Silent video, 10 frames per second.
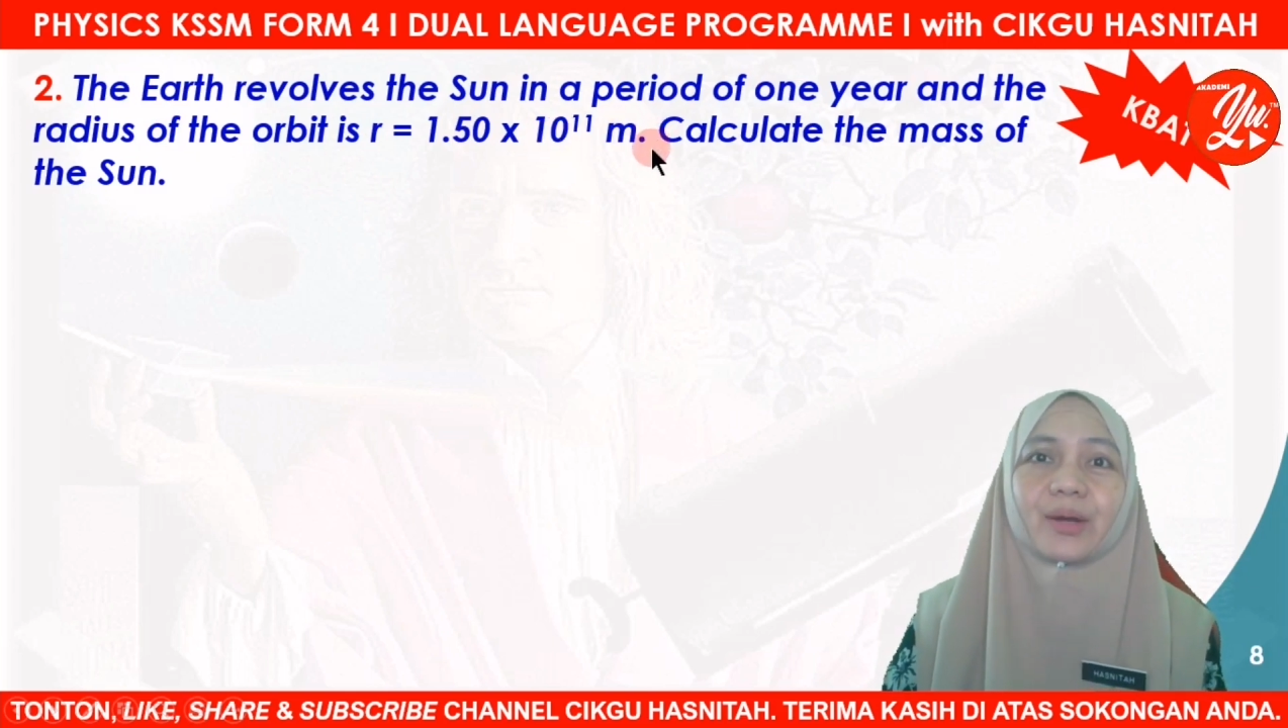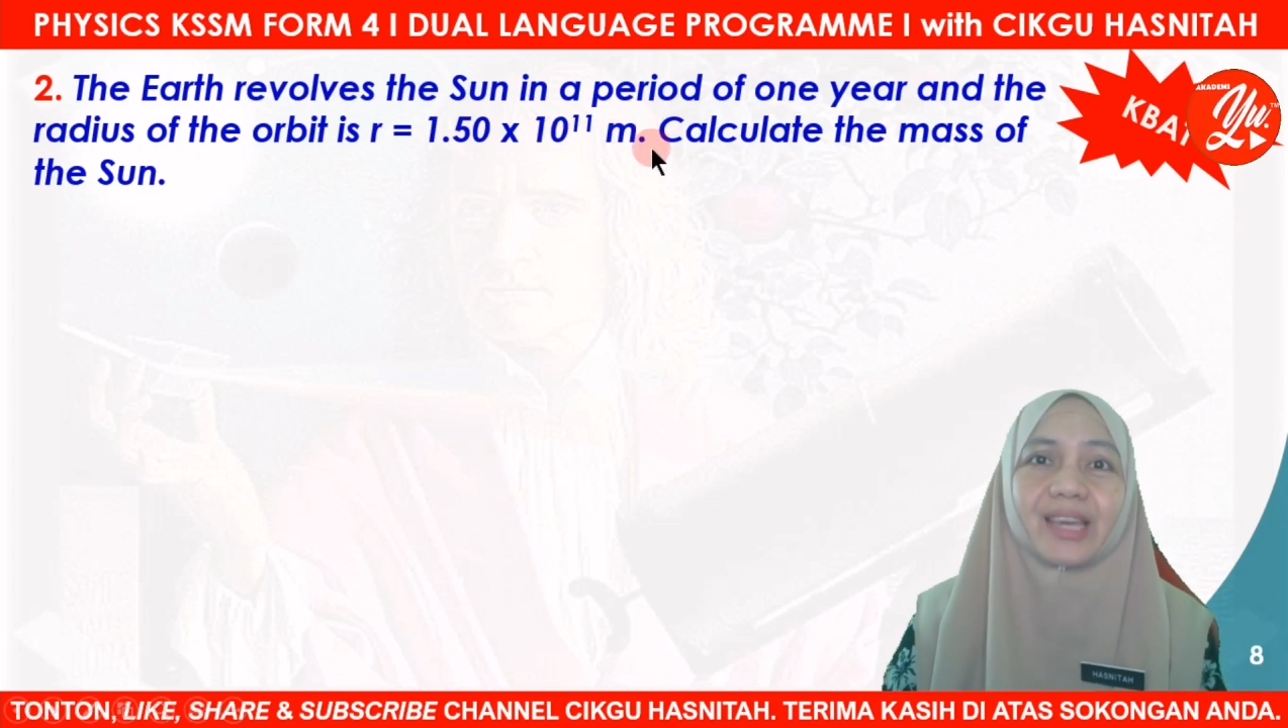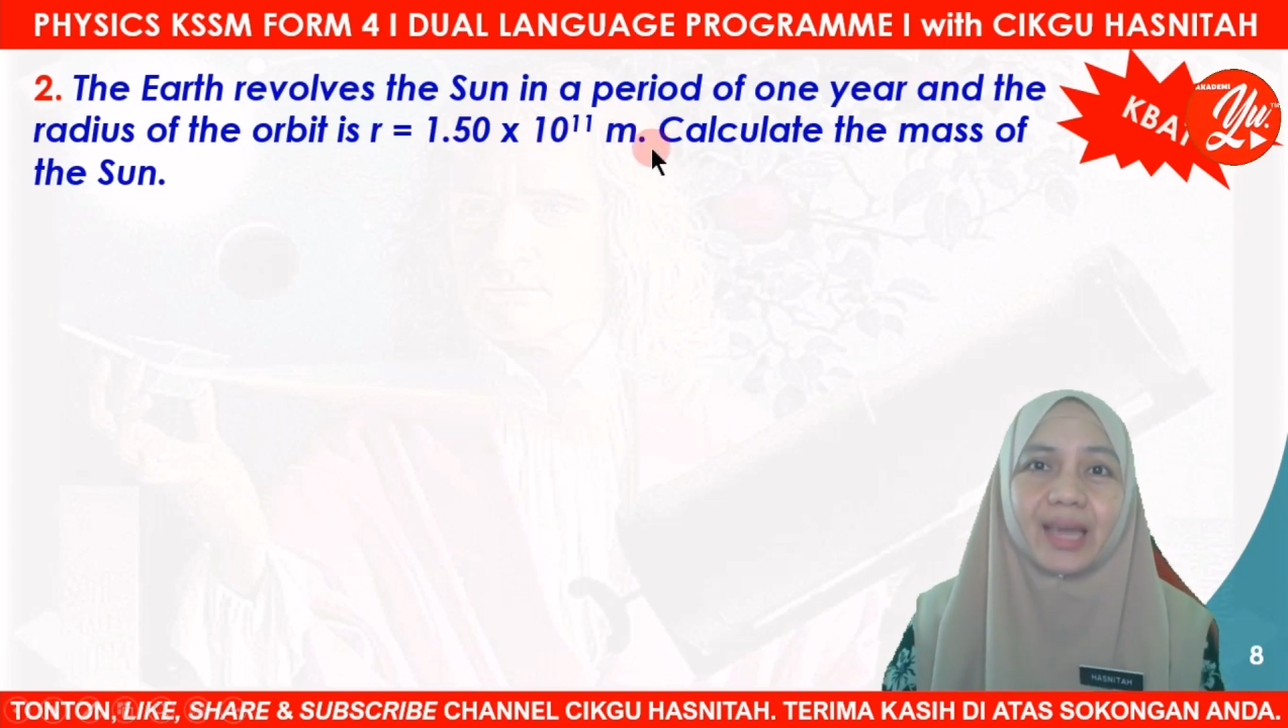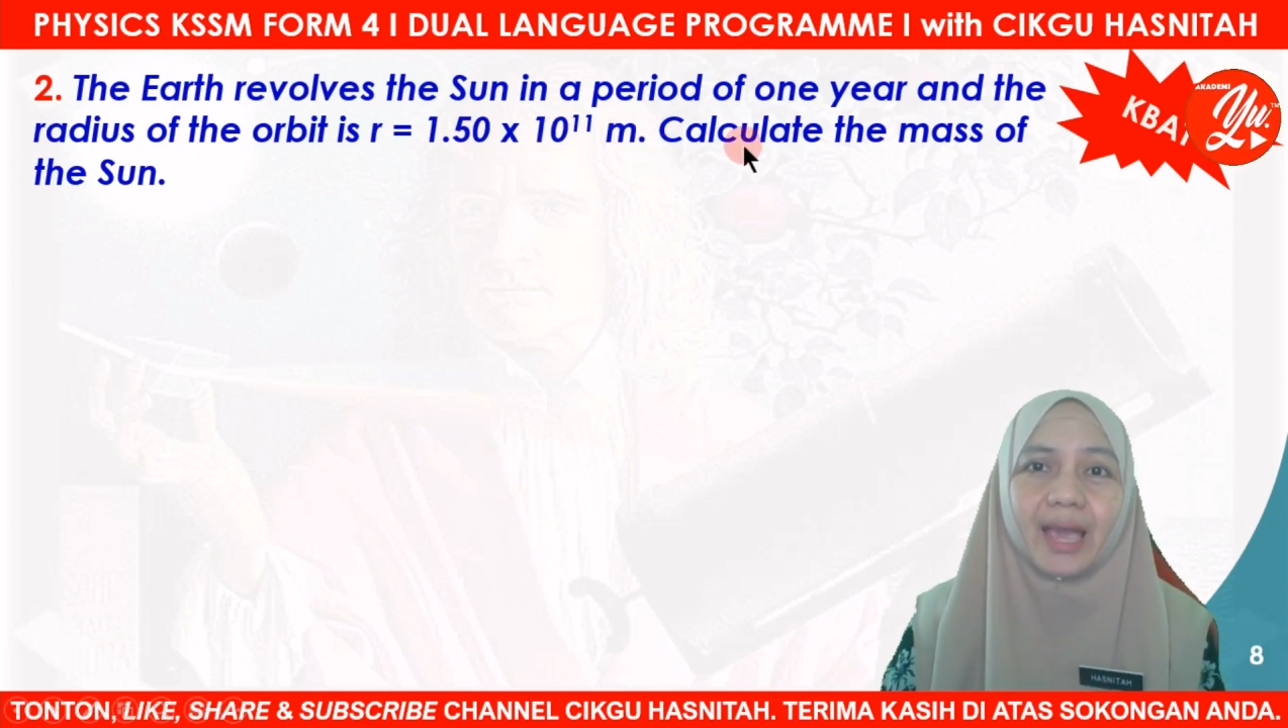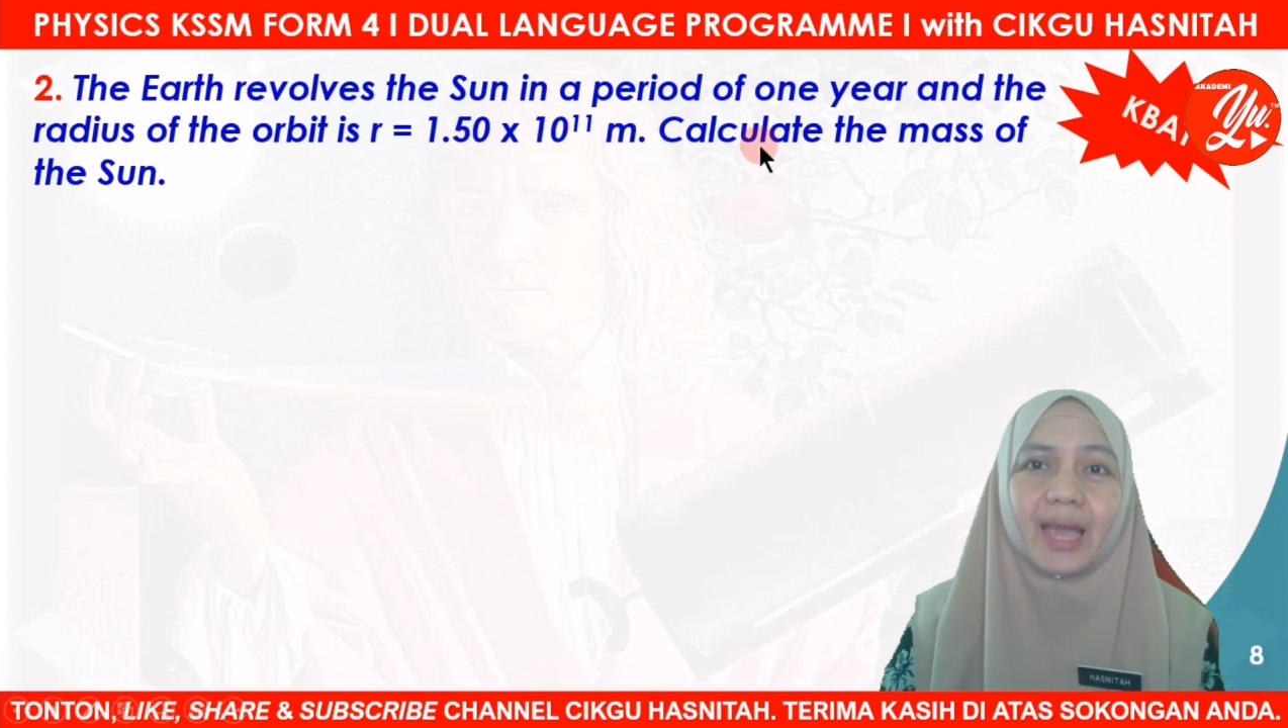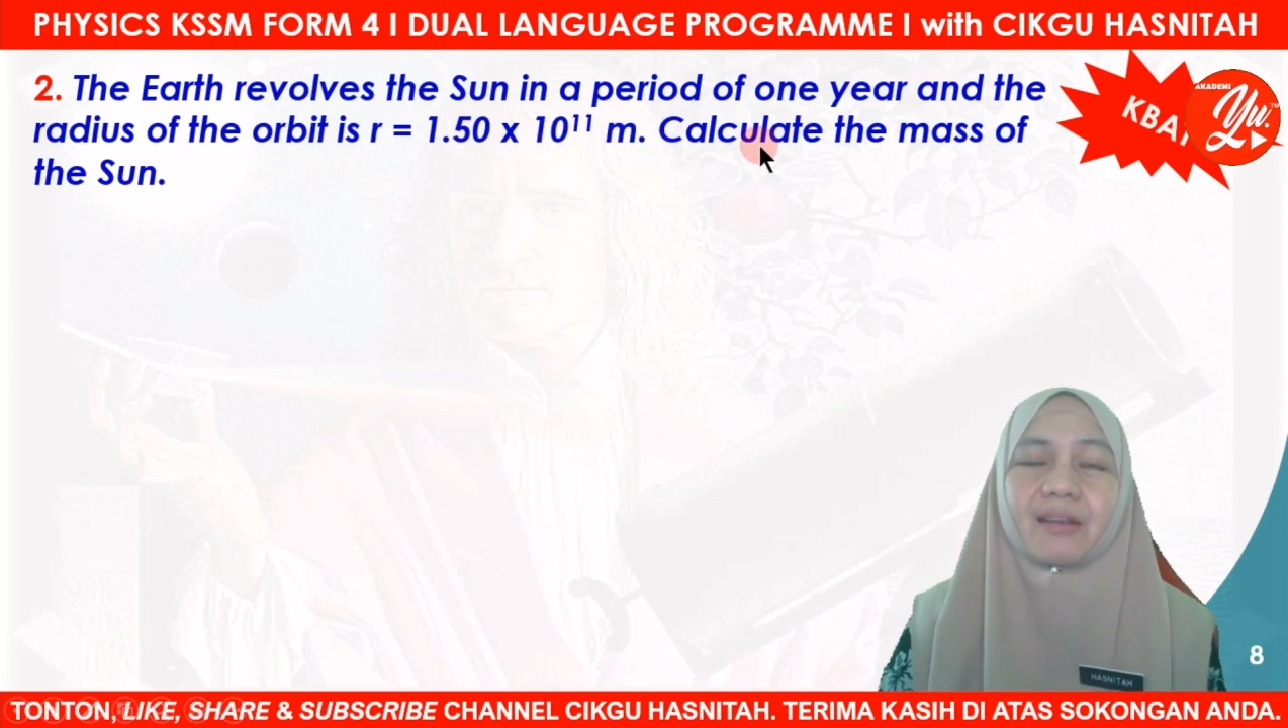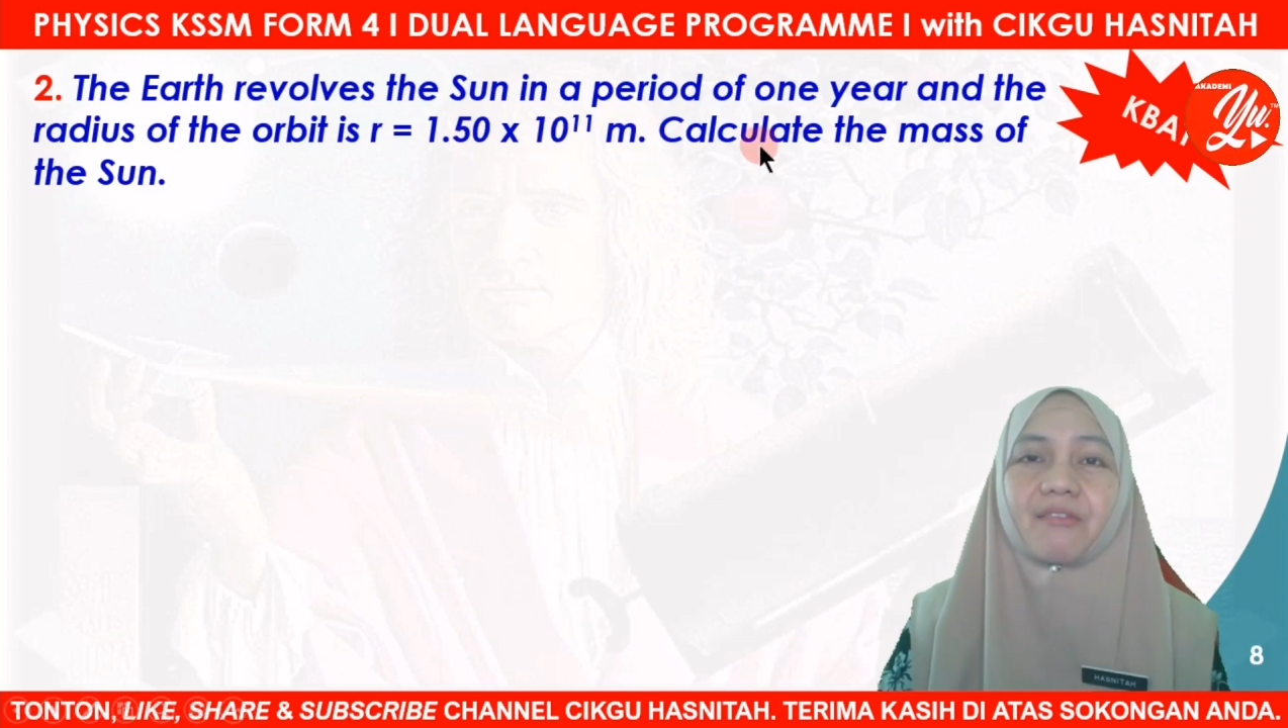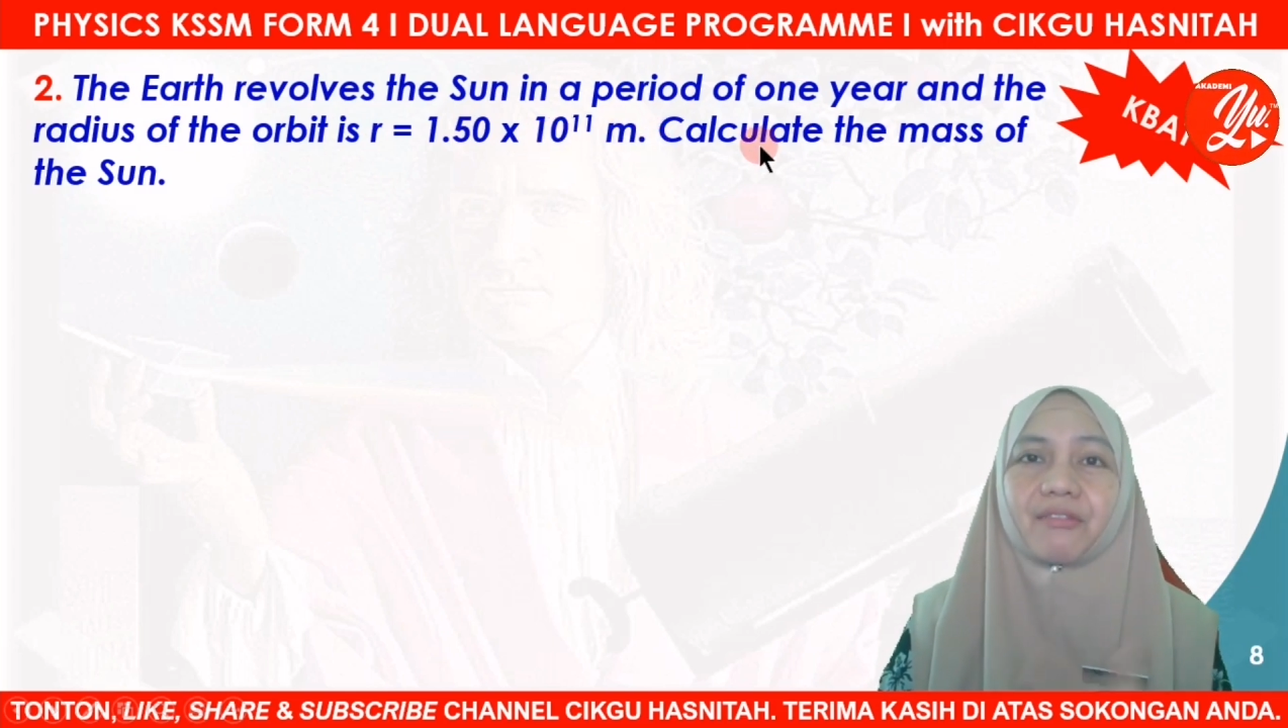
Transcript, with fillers: again,